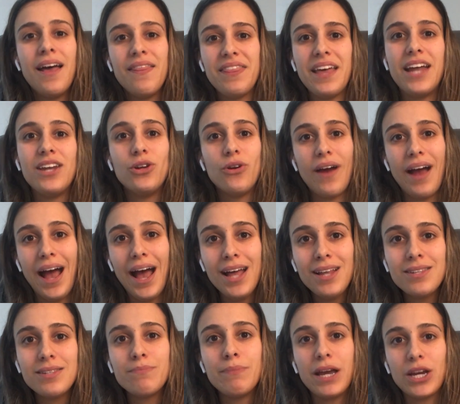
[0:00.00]
then your
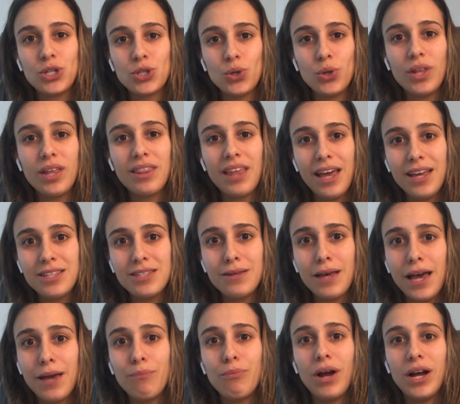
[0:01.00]
ads, make sure that they
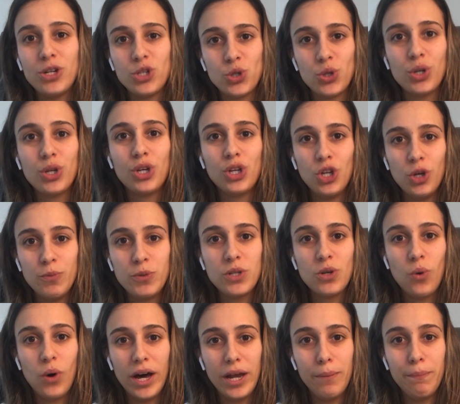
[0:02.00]
say brown sugar cubes
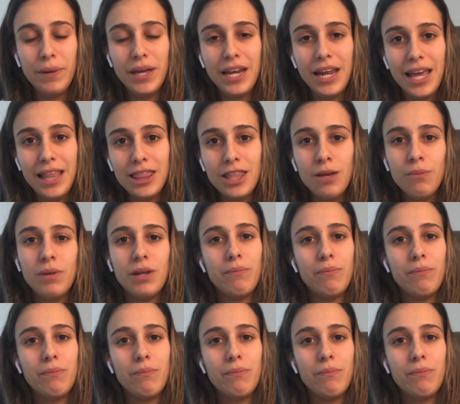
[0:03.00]
quite a bit in them,